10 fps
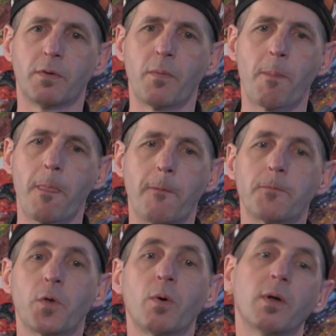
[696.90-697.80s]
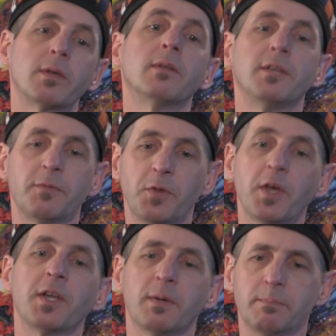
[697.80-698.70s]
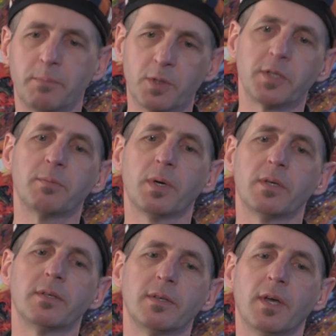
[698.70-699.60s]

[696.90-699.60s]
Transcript: You know. And so again, even then, I'm building my